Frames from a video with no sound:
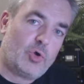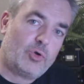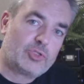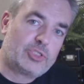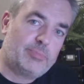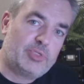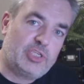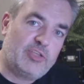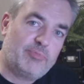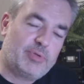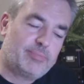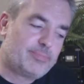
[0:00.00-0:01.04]
awesome
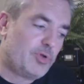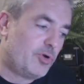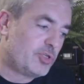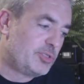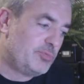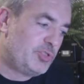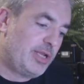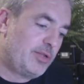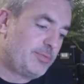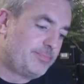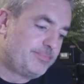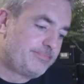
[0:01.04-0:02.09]
achievement, awesome
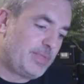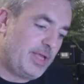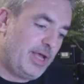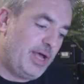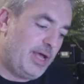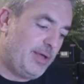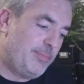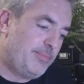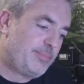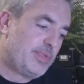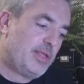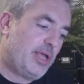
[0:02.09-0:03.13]
channel,
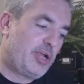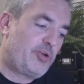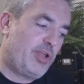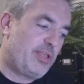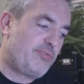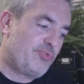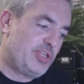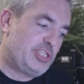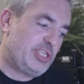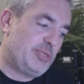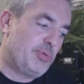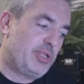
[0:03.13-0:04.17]
a great
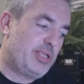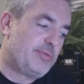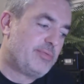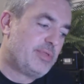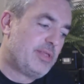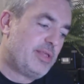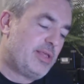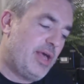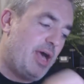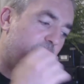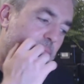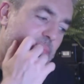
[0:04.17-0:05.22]
VC buddy.
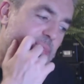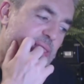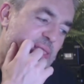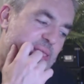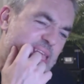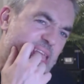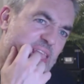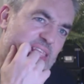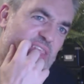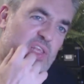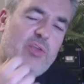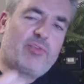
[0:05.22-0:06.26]

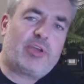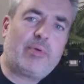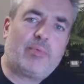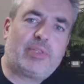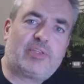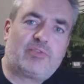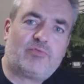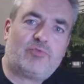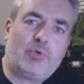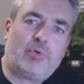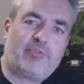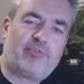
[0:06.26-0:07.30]
So you've come up with this
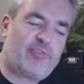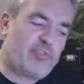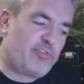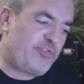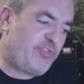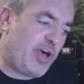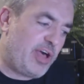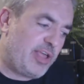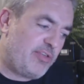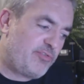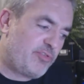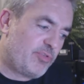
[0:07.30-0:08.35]
rule of
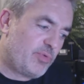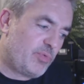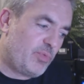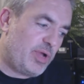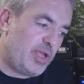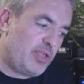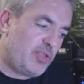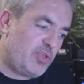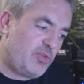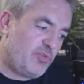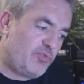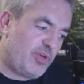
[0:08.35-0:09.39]
5 where
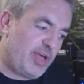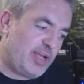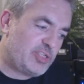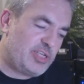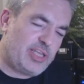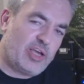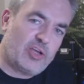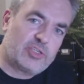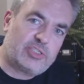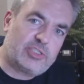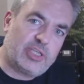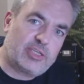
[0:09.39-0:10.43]
you've actually
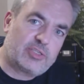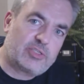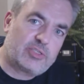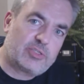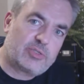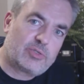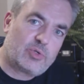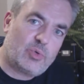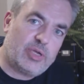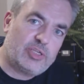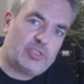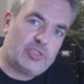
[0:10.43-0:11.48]
asked 6
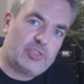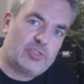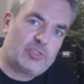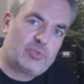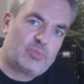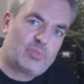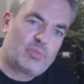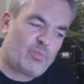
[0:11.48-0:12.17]
questions.